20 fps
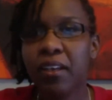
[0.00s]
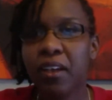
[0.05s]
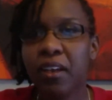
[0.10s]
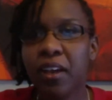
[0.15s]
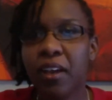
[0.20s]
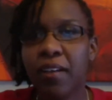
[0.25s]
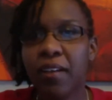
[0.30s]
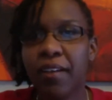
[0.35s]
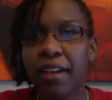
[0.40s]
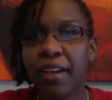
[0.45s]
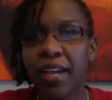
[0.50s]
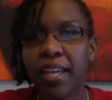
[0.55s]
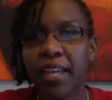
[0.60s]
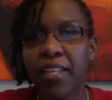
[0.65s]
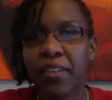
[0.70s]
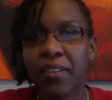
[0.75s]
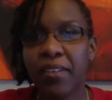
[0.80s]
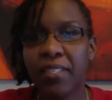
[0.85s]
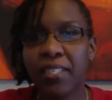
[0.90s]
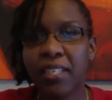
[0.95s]
All right, I
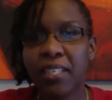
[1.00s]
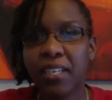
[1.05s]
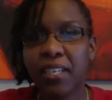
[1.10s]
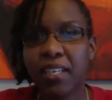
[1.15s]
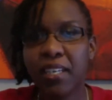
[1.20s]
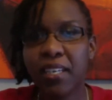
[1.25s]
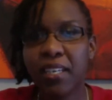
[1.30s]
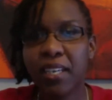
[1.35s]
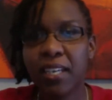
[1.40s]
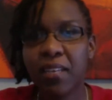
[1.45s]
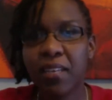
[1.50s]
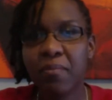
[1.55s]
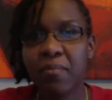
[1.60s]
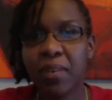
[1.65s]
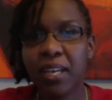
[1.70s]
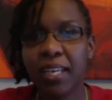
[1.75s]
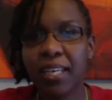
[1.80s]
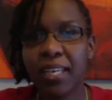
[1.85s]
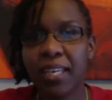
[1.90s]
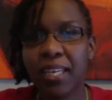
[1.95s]
don't see any in
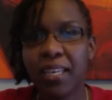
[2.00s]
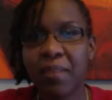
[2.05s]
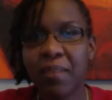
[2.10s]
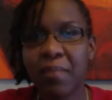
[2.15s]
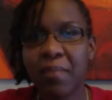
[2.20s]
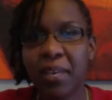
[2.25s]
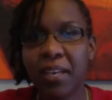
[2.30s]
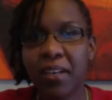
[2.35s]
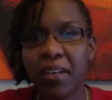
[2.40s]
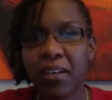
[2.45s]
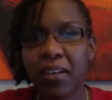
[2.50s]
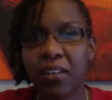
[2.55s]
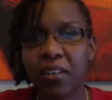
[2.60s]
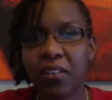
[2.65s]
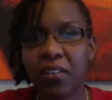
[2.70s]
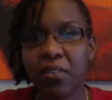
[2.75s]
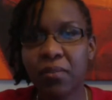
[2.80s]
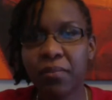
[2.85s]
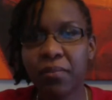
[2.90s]
my email.